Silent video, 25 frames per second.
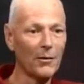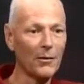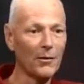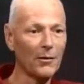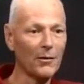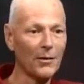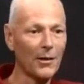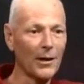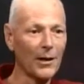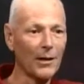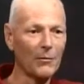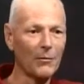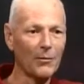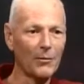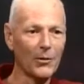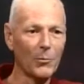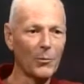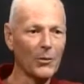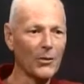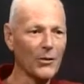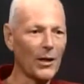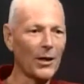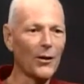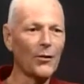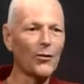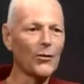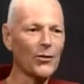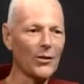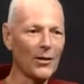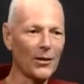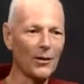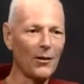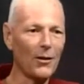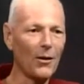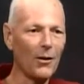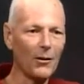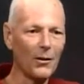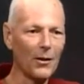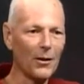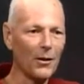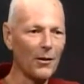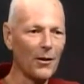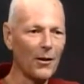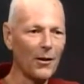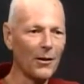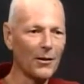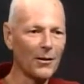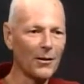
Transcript: because I have so much energy all day long.